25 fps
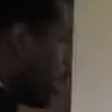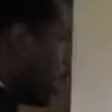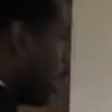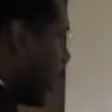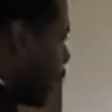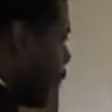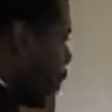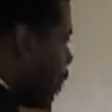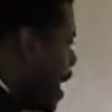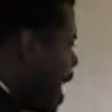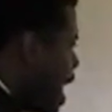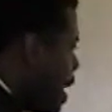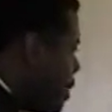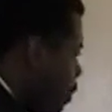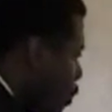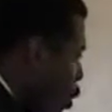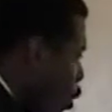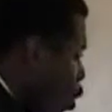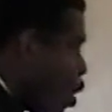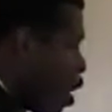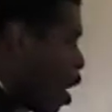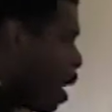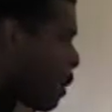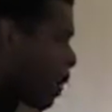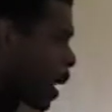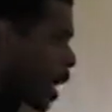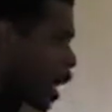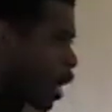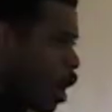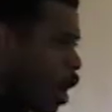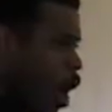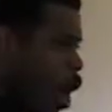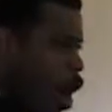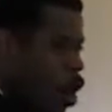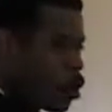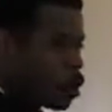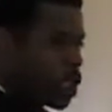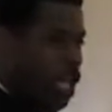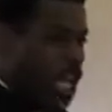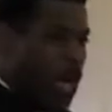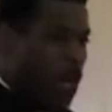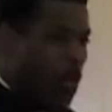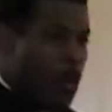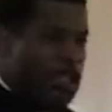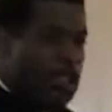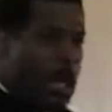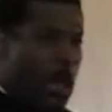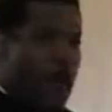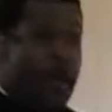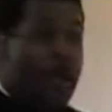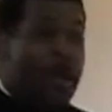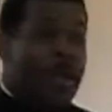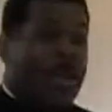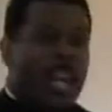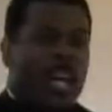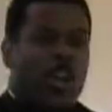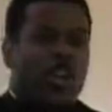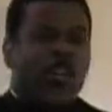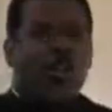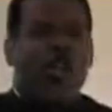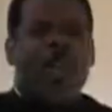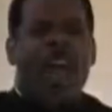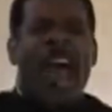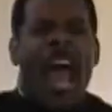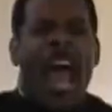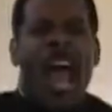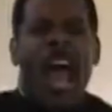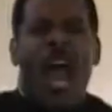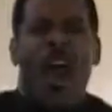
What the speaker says: the people because it was a big crowd.